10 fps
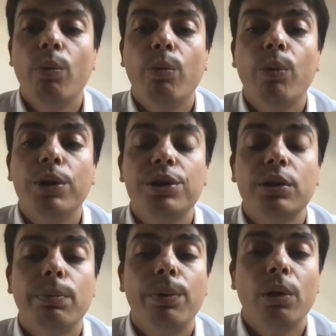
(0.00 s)

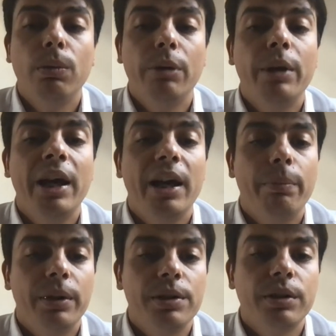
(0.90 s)
what's problem
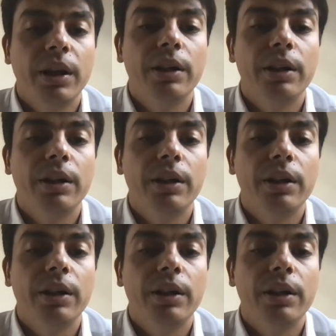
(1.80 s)
happens